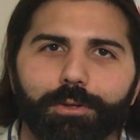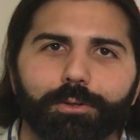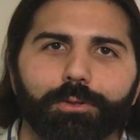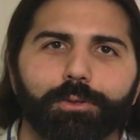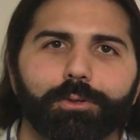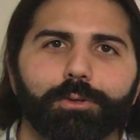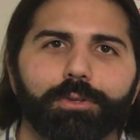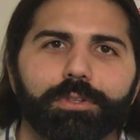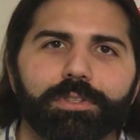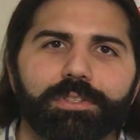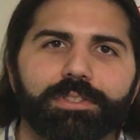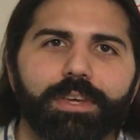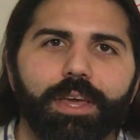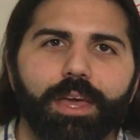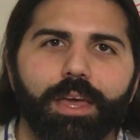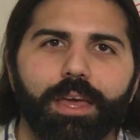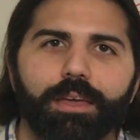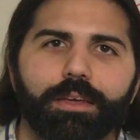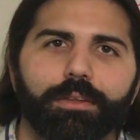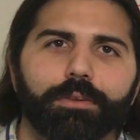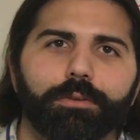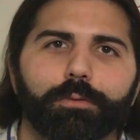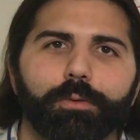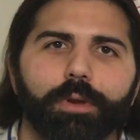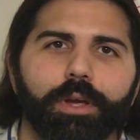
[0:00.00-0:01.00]
Good day
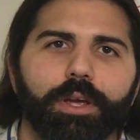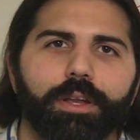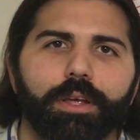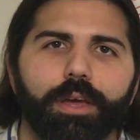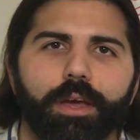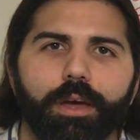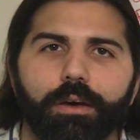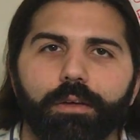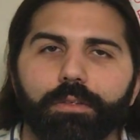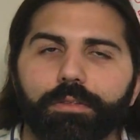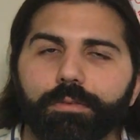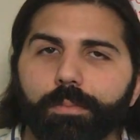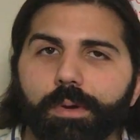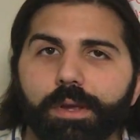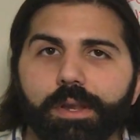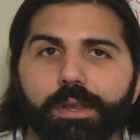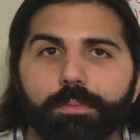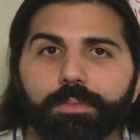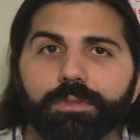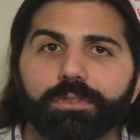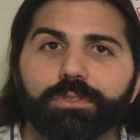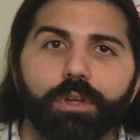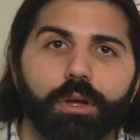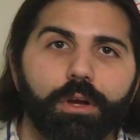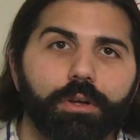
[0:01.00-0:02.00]
and great health. My
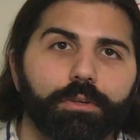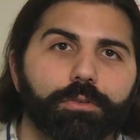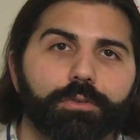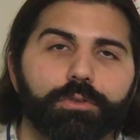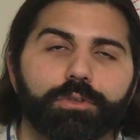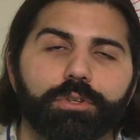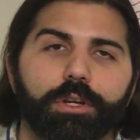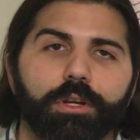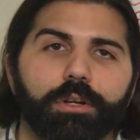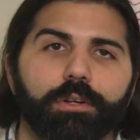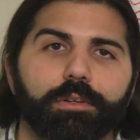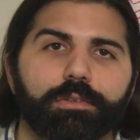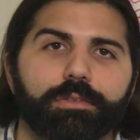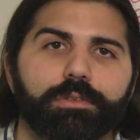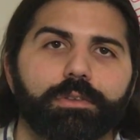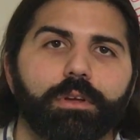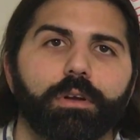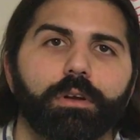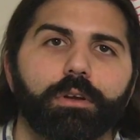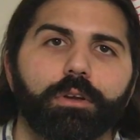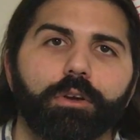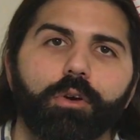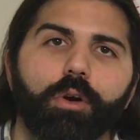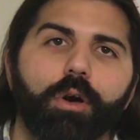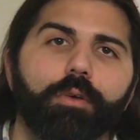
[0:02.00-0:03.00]
name is Dr. Jericho
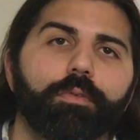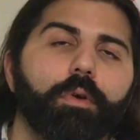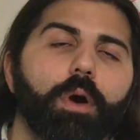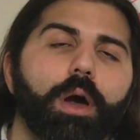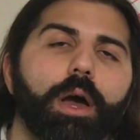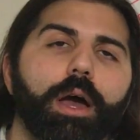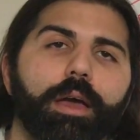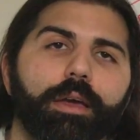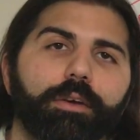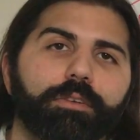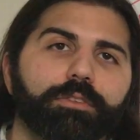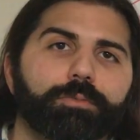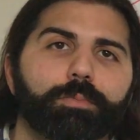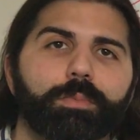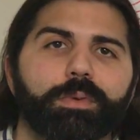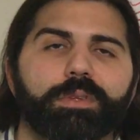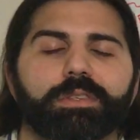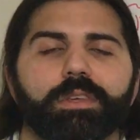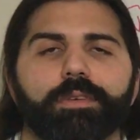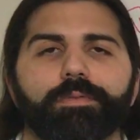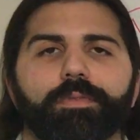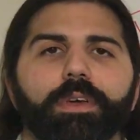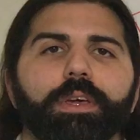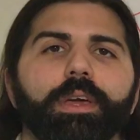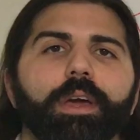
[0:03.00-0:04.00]
Sarko of Ohio
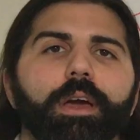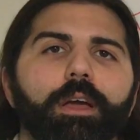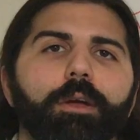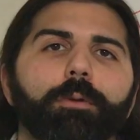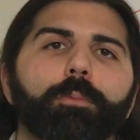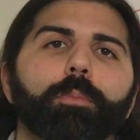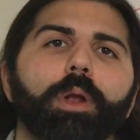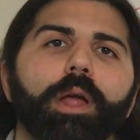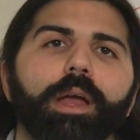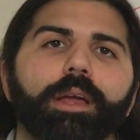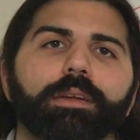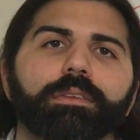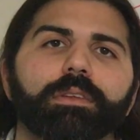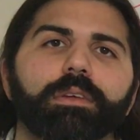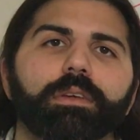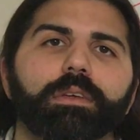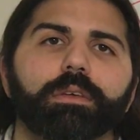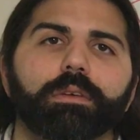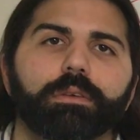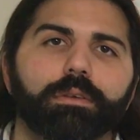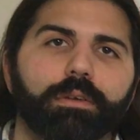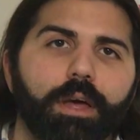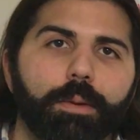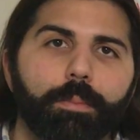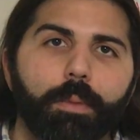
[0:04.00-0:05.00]
Specific Chiropractic.
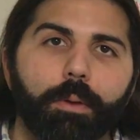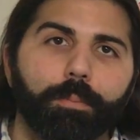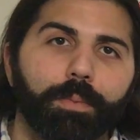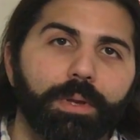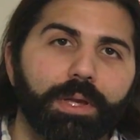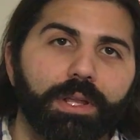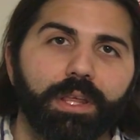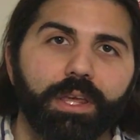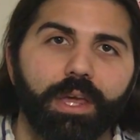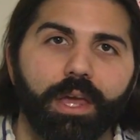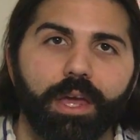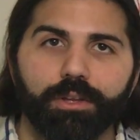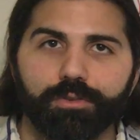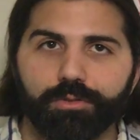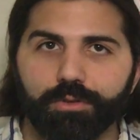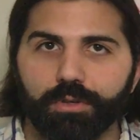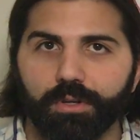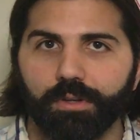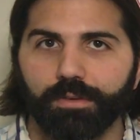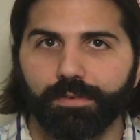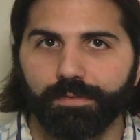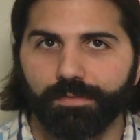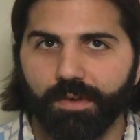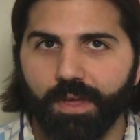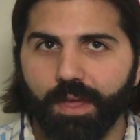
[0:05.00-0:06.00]
I'm a
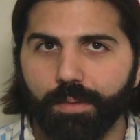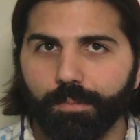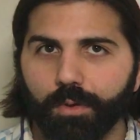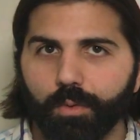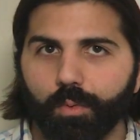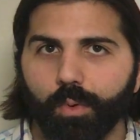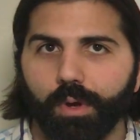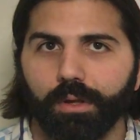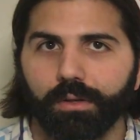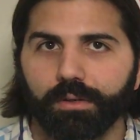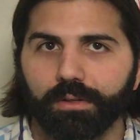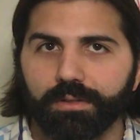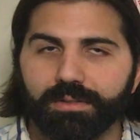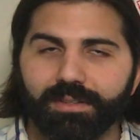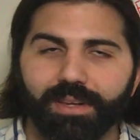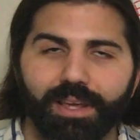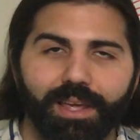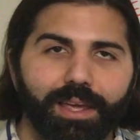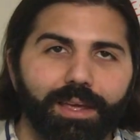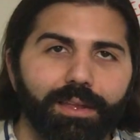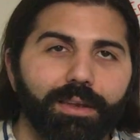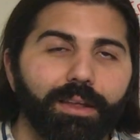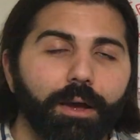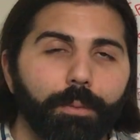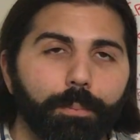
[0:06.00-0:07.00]
pediatric, family wellness,
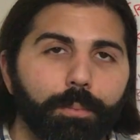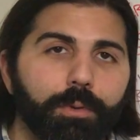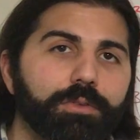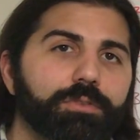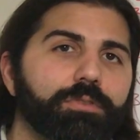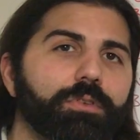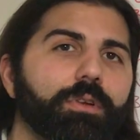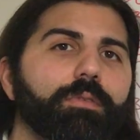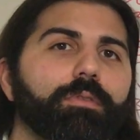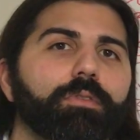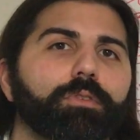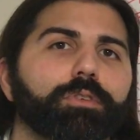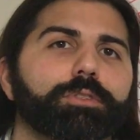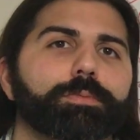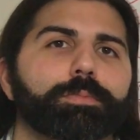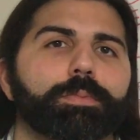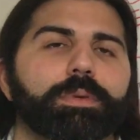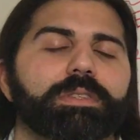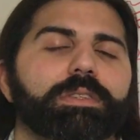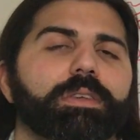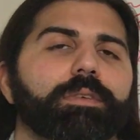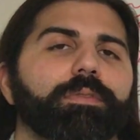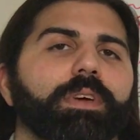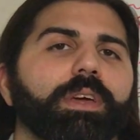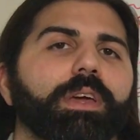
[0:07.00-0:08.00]
and upper cervical
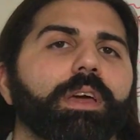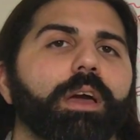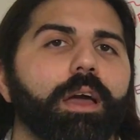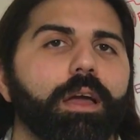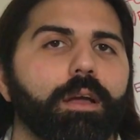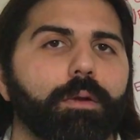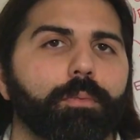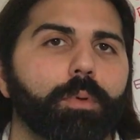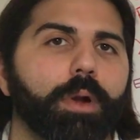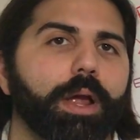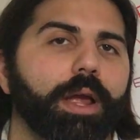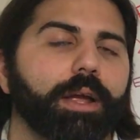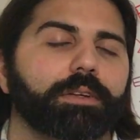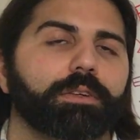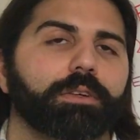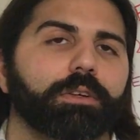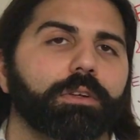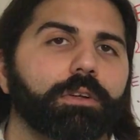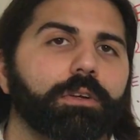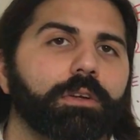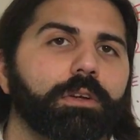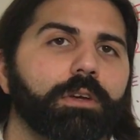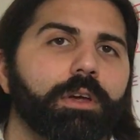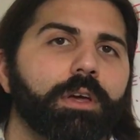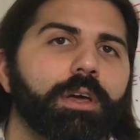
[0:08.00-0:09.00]
specific chiropractor.
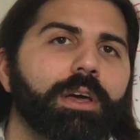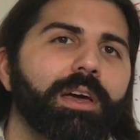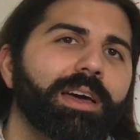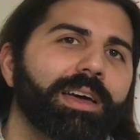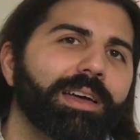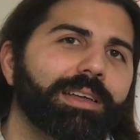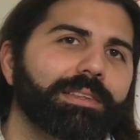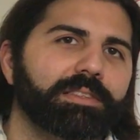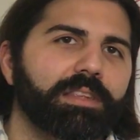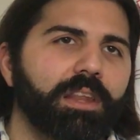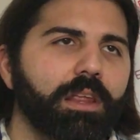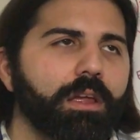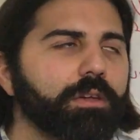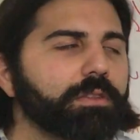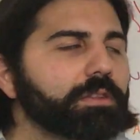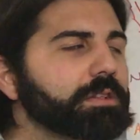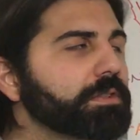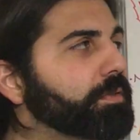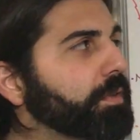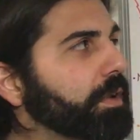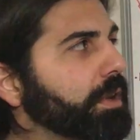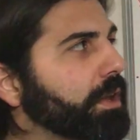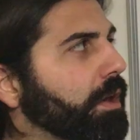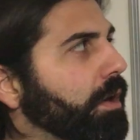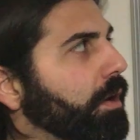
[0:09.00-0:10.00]
Today on this
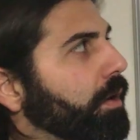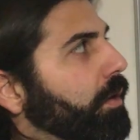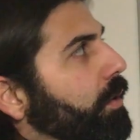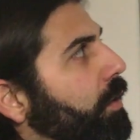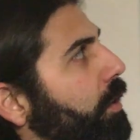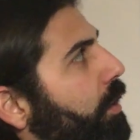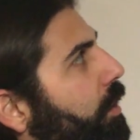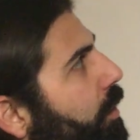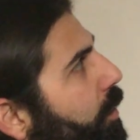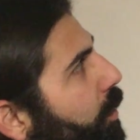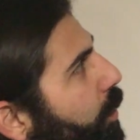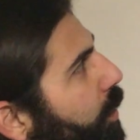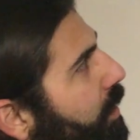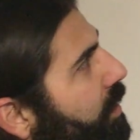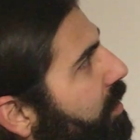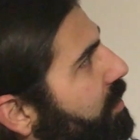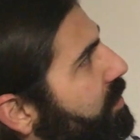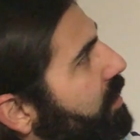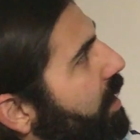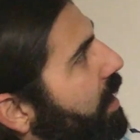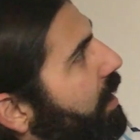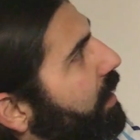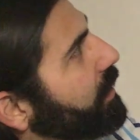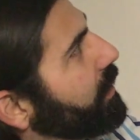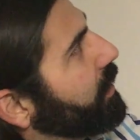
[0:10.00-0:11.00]
video, we're going to
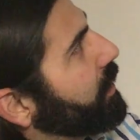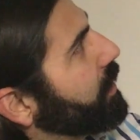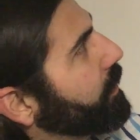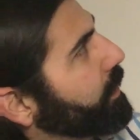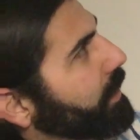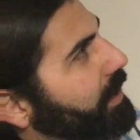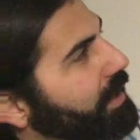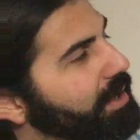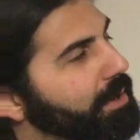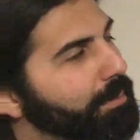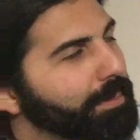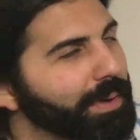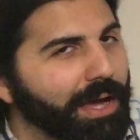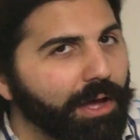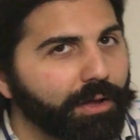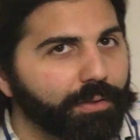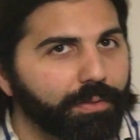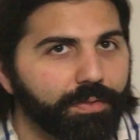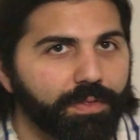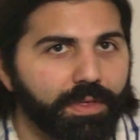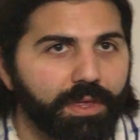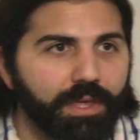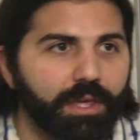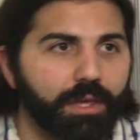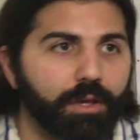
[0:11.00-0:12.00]
talk a little bit
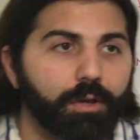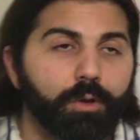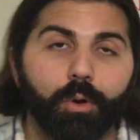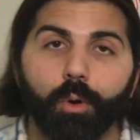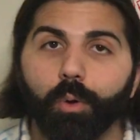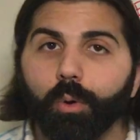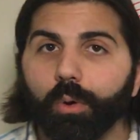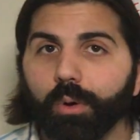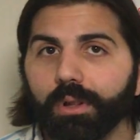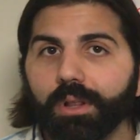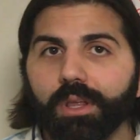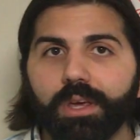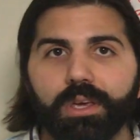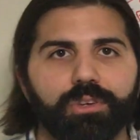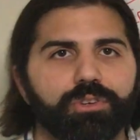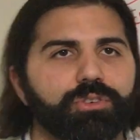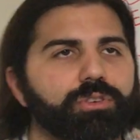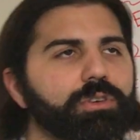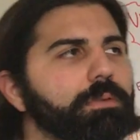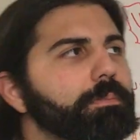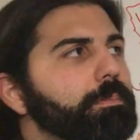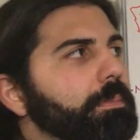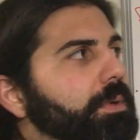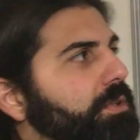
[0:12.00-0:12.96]
about the correlation